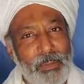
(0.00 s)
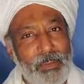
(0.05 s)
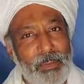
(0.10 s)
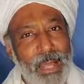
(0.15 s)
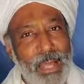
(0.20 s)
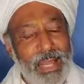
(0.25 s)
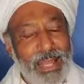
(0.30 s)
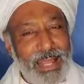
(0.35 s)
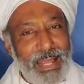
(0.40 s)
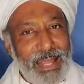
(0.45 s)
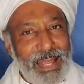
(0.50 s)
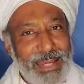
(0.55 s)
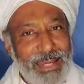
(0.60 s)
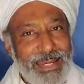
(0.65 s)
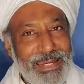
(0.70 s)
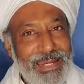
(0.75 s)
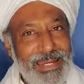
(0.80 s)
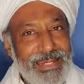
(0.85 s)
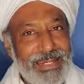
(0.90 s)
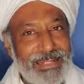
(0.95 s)

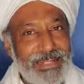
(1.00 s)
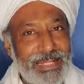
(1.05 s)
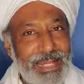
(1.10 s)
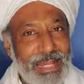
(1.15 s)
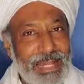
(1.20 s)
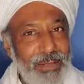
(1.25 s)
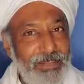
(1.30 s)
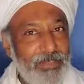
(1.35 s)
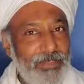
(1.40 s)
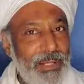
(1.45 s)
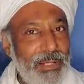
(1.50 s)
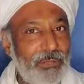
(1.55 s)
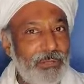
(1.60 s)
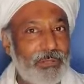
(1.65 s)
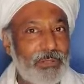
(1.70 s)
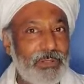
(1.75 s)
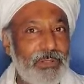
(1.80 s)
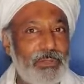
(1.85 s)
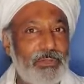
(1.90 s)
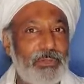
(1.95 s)
aligning
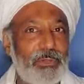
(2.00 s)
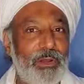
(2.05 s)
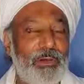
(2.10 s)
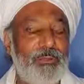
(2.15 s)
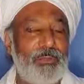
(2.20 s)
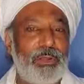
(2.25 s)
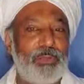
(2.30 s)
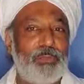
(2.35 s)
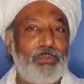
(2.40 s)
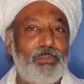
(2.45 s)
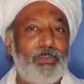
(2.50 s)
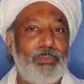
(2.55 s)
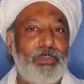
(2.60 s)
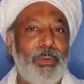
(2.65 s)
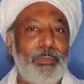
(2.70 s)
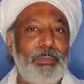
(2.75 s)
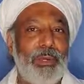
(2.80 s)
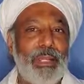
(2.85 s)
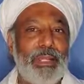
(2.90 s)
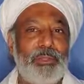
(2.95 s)
timelessness of our
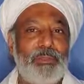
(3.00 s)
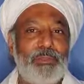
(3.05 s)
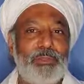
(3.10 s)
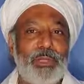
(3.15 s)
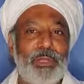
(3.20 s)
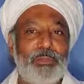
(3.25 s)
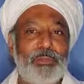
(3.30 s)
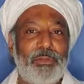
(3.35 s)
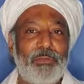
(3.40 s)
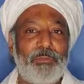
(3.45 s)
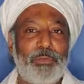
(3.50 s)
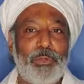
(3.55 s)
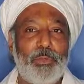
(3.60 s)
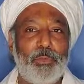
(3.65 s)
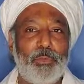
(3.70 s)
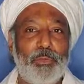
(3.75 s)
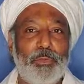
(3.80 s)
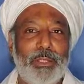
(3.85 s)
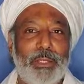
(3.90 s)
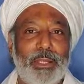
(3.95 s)
supermind states of
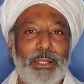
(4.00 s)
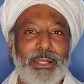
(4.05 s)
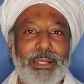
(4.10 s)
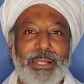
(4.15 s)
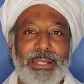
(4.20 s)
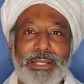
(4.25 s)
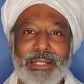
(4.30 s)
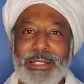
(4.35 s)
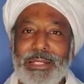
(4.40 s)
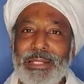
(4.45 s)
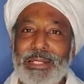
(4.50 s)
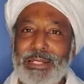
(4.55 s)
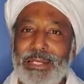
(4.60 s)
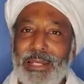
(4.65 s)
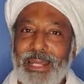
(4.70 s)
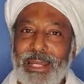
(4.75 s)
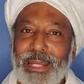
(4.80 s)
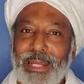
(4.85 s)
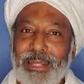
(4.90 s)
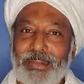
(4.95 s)
Turiya in
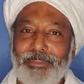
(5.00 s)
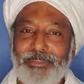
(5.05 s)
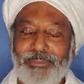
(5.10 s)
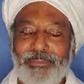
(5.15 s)
time.